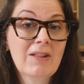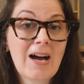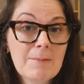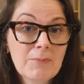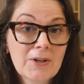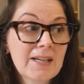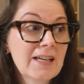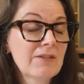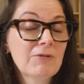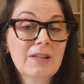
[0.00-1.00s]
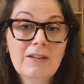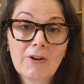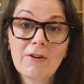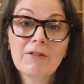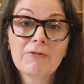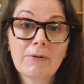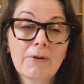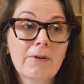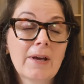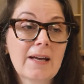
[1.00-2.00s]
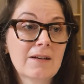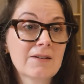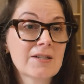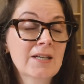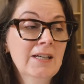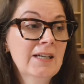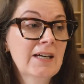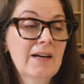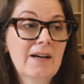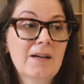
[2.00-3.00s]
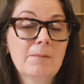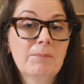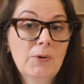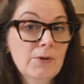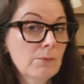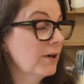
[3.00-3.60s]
library and really go through and put what